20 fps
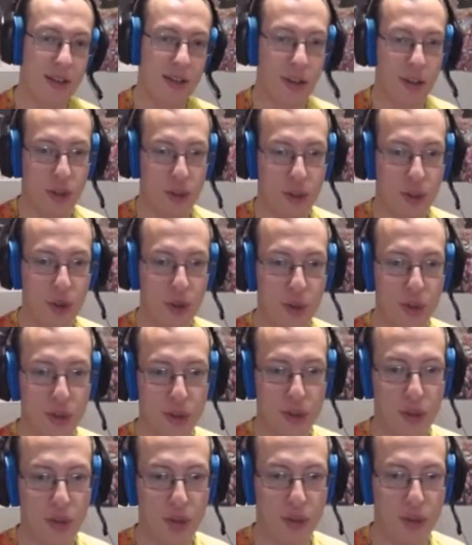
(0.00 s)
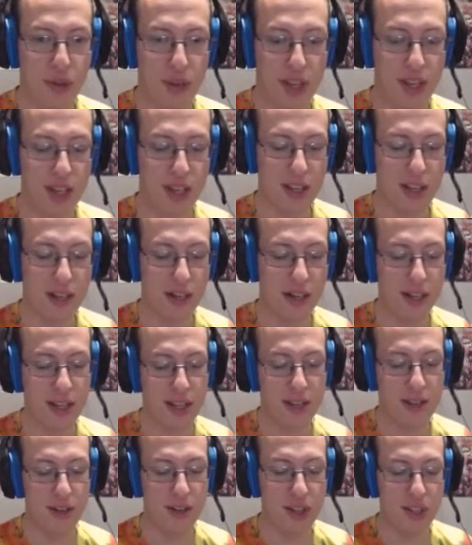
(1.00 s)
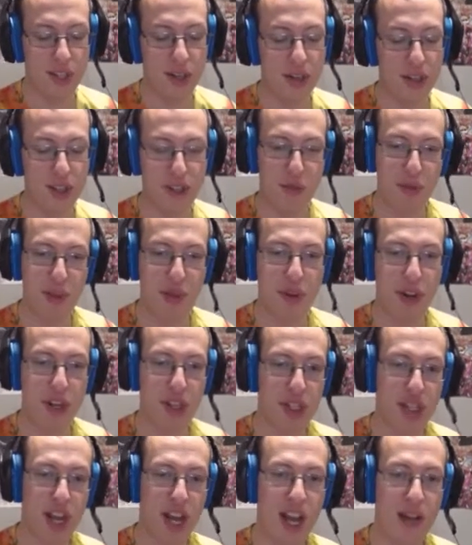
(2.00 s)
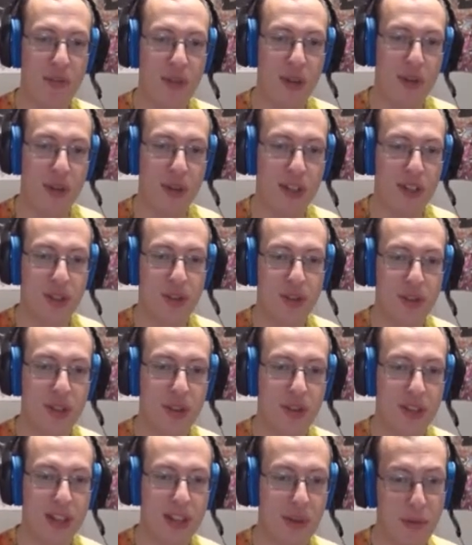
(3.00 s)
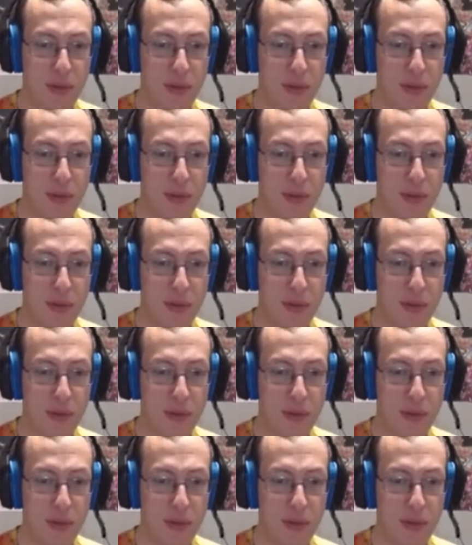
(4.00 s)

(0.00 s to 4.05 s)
control and its own little thing, and then synergy, mid-range combo and its own little thing.